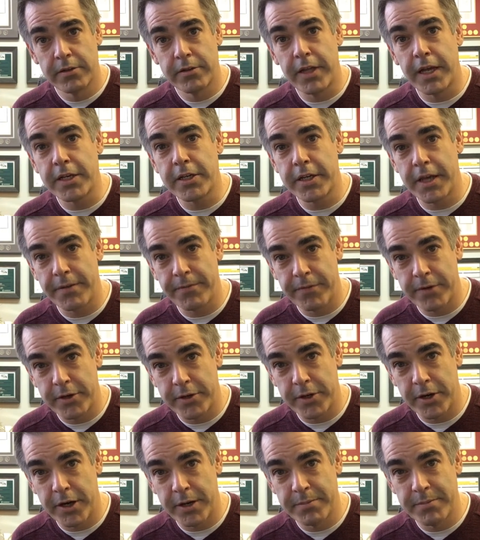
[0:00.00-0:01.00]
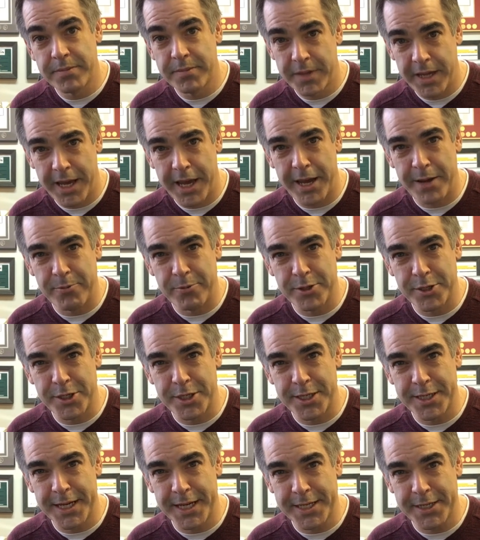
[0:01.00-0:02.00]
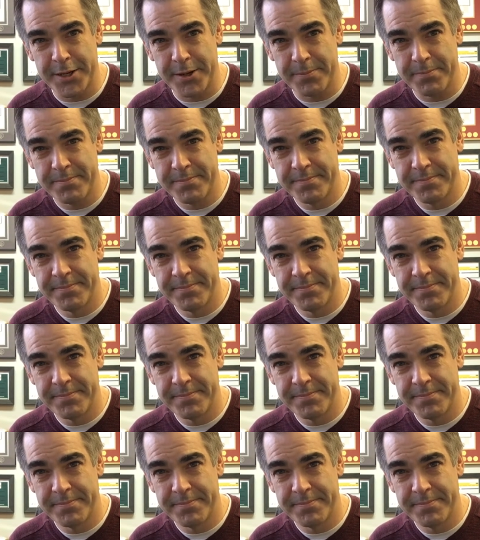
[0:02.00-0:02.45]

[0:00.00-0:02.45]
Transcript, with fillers: Thanks again for your time and we'll see you next time.